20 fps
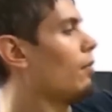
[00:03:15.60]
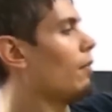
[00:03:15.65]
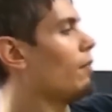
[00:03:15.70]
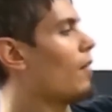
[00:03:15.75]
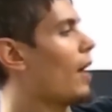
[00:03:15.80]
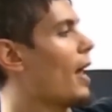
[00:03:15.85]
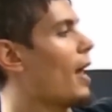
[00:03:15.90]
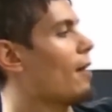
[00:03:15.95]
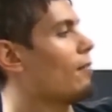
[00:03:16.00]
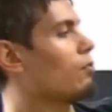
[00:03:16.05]
Even
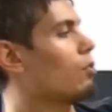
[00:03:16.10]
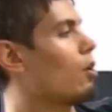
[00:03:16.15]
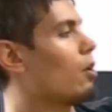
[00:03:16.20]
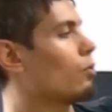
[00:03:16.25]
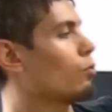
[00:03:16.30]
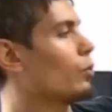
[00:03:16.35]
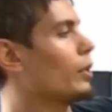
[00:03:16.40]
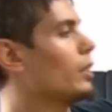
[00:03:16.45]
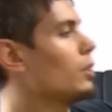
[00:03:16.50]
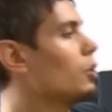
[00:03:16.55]
if I have
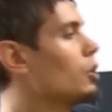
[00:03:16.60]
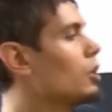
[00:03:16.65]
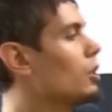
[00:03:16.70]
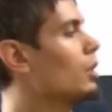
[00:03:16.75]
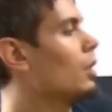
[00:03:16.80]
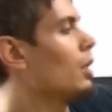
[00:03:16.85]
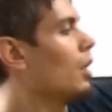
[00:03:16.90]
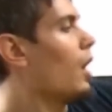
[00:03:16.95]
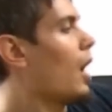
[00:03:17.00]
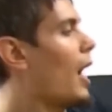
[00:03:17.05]
long
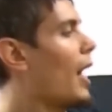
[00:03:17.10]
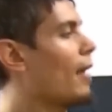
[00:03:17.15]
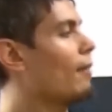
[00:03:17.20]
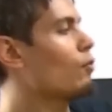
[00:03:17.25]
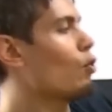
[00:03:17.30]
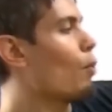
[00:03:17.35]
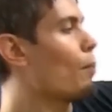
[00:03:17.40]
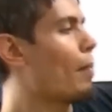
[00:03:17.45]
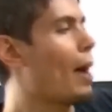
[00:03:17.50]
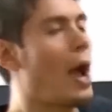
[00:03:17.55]
reach, I
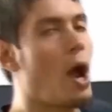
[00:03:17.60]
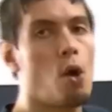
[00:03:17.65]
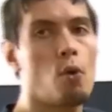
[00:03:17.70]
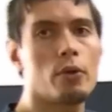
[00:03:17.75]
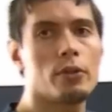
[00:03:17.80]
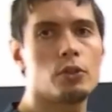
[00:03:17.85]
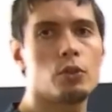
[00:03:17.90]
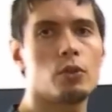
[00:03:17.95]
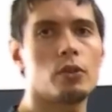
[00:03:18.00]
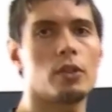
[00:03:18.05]
have no
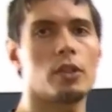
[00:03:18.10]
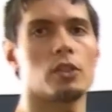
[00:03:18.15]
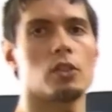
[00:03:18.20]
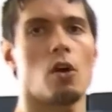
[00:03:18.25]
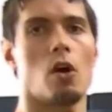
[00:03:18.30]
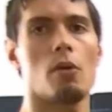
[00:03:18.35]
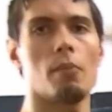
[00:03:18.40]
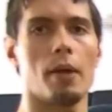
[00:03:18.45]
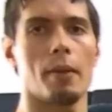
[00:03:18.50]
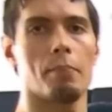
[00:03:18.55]
power into it because
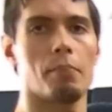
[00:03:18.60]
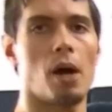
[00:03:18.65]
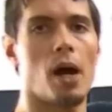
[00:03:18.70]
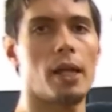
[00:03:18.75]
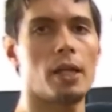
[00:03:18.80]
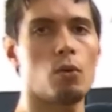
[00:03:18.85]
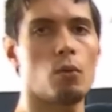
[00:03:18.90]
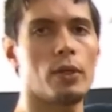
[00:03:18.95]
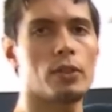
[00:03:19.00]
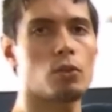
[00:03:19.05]
all my
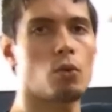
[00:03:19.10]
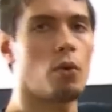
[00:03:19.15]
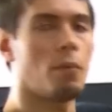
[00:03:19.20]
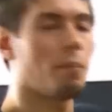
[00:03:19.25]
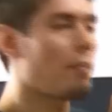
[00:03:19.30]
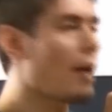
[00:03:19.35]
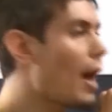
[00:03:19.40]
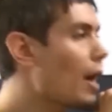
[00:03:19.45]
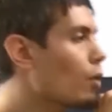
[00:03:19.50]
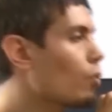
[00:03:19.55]
body weight's
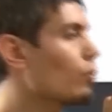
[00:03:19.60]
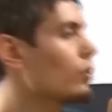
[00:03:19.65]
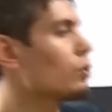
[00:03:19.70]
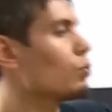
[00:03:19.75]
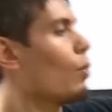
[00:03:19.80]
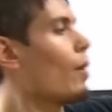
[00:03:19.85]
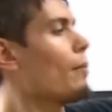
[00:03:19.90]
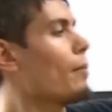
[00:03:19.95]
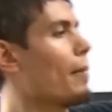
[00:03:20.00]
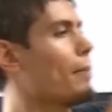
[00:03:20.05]
going
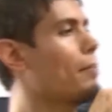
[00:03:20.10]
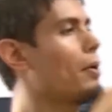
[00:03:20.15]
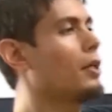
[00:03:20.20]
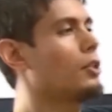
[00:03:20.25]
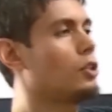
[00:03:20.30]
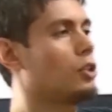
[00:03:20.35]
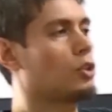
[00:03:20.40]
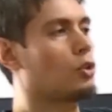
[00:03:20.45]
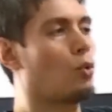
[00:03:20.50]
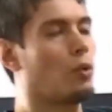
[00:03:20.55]
backwards while my
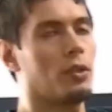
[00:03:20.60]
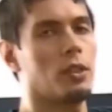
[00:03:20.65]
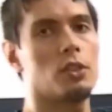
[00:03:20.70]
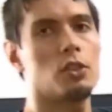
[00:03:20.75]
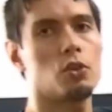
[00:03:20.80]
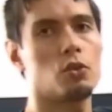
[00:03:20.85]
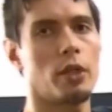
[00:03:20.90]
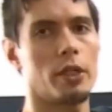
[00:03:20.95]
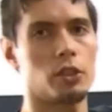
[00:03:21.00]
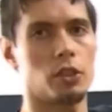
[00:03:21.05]
punch is going
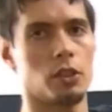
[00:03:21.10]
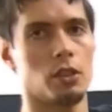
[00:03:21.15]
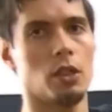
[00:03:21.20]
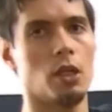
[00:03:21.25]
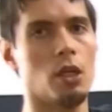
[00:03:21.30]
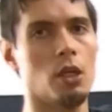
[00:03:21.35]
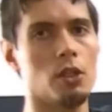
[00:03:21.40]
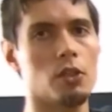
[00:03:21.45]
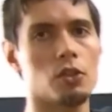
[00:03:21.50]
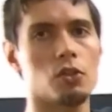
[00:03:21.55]
this direction.
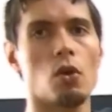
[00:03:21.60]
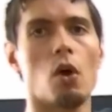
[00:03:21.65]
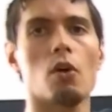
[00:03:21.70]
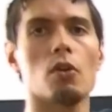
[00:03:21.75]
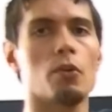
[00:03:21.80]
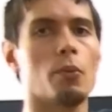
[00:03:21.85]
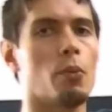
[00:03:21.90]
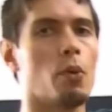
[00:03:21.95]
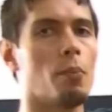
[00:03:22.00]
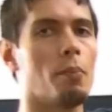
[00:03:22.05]
So
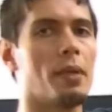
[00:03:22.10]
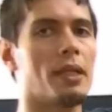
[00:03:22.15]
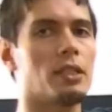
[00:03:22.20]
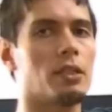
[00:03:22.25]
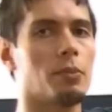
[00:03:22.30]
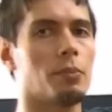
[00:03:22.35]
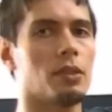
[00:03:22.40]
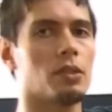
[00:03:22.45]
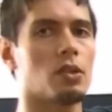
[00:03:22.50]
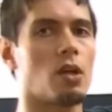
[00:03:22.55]
all the
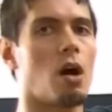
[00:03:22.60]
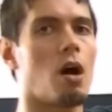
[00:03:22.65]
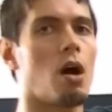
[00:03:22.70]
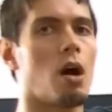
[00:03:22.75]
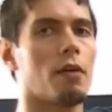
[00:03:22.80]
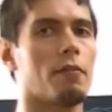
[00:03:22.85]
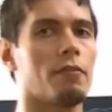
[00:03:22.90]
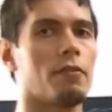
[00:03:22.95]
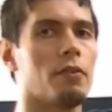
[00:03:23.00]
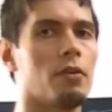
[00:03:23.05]
momentum is
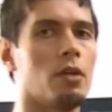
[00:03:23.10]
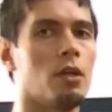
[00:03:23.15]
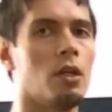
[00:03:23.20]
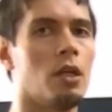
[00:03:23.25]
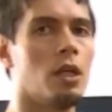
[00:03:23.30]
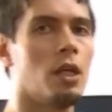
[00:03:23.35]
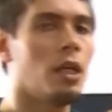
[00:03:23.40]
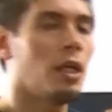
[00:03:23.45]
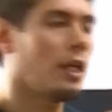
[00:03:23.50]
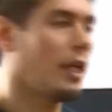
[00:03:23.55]
off.
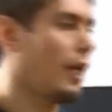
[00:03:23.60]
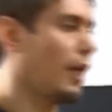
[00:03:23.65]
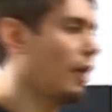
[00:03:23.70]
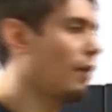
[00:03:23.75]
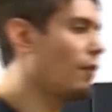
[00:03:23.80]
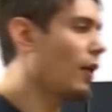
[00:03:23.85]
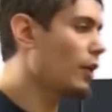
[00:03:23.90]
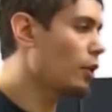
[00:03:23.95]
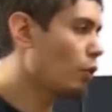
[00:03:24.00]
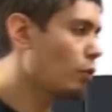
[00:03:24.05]

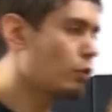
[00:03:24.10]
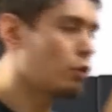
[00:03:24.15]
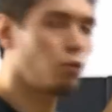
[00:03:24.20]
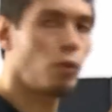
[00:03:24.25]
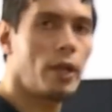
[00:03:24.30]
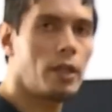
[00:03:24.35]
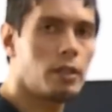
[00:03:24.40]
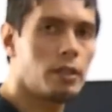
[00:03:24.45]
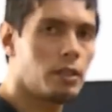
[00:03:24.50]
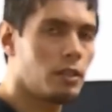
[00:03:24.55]
If I go
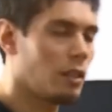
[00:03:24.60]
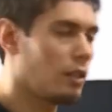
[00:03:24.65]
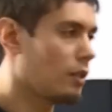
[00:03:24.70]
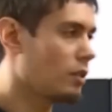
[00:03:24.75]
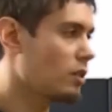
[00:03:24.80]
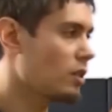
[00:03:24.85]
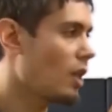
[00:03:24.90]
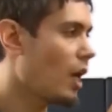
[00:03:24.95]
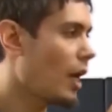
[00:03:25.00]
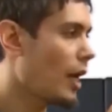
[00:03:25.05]
directly to
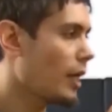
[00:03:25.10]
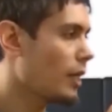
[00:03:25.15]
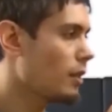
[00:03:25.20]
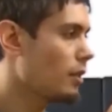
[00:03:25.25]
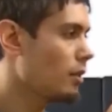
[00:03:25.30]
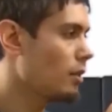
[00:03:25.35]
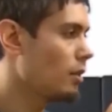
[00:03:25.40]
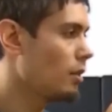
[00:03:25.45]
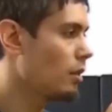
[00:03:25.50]
the side,